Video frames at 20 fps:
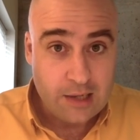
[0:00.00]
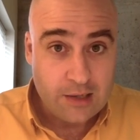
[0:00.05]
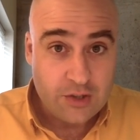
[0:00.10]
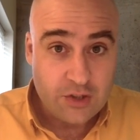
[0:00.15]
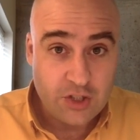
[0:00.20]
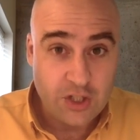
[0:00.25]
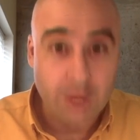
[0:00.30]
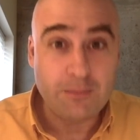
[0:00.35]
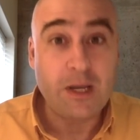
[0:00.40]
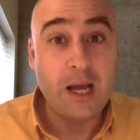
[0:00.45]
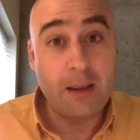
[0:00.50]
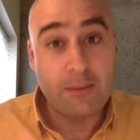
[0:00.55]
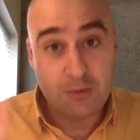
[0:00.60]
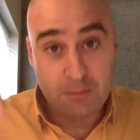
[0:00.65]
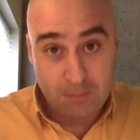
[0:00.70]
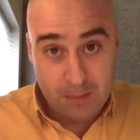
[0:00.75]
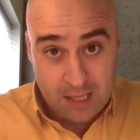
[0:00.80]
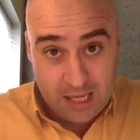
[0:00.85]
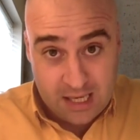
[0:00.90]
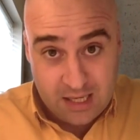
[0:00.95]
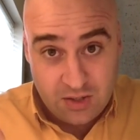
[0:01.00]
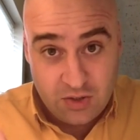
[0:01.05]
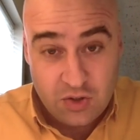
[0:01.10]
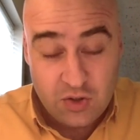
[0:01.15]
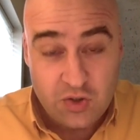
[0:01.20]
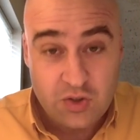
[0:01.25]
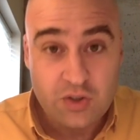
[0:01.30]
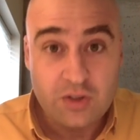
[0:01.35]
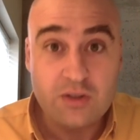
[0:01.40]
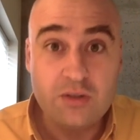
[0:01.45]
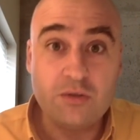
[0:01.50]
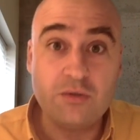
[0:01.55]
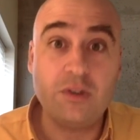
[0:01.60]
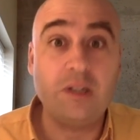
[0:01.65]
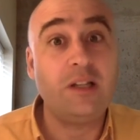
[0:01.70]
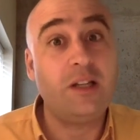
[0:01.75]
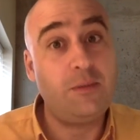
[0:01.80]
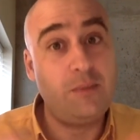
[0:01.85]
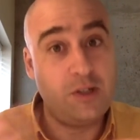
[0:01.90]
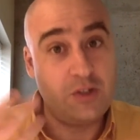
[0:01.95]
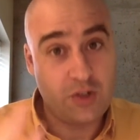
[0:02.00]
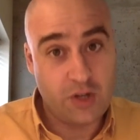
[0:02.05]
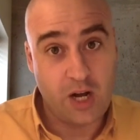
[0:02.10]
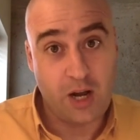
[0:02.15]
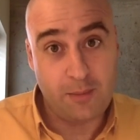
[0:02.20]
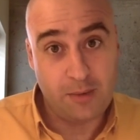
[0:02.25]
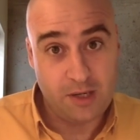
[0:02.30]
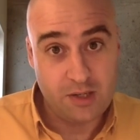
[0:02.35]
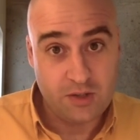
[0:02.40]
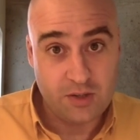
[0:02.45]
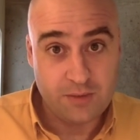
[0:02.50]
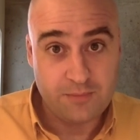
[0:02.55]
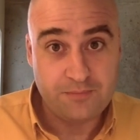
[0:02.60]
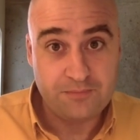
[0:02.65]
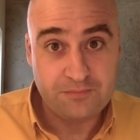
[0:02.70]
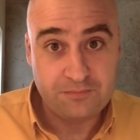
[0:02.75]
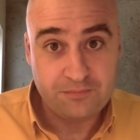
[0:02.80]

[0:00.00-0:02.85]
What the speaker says: Sometimes peace really means communism.